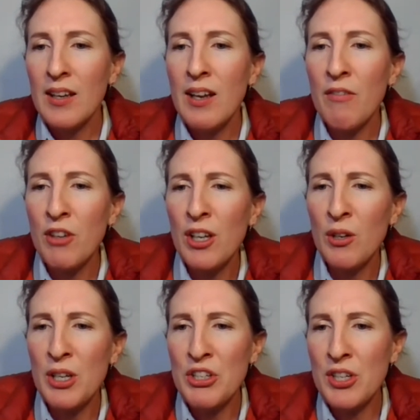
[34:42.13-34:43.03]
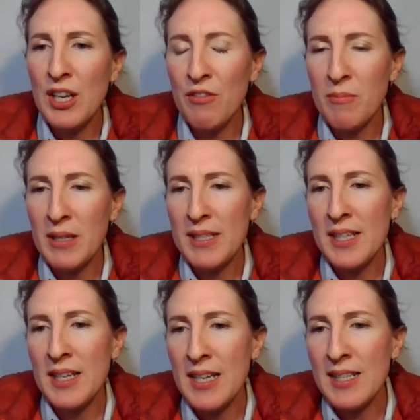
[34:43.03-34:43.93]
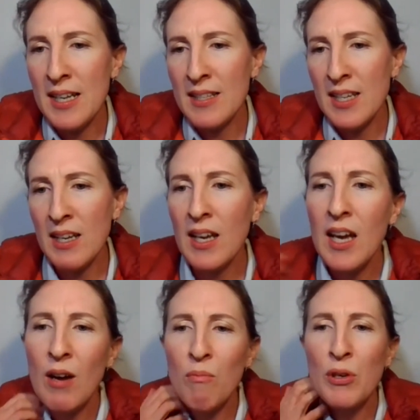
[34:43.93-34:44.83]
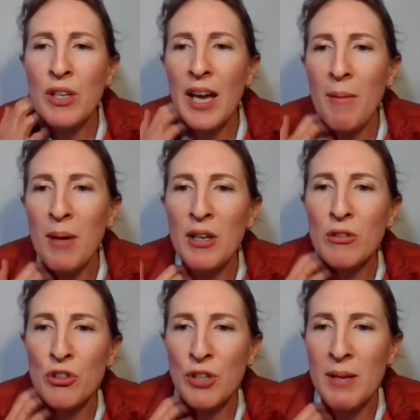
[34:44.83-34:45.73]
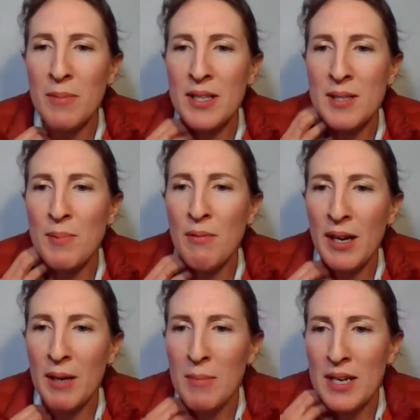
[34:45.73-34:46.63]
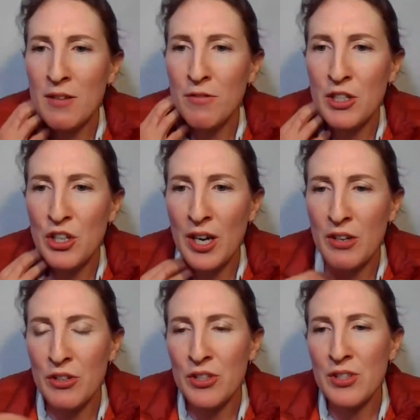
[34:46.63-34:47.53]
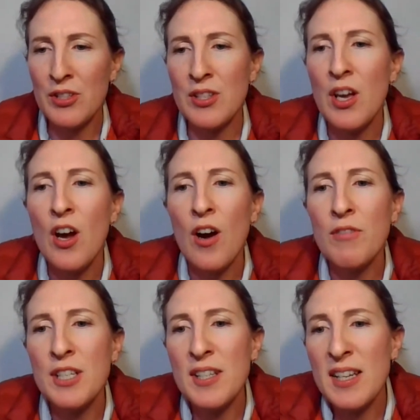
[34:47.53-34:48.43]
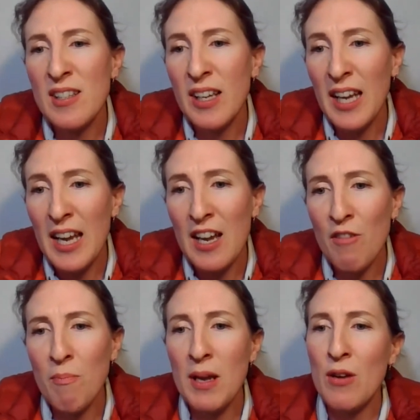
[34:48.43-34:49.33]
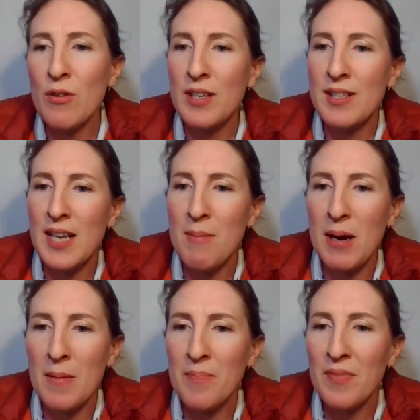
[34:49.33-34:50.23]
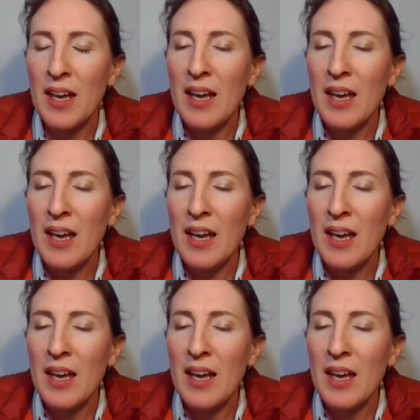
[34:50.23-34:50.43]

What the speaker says: Now, I've got a question here from Lindsay, and he's asking, would chemical treatments be recommended for diagnosis of disease like EFB or Neisseria?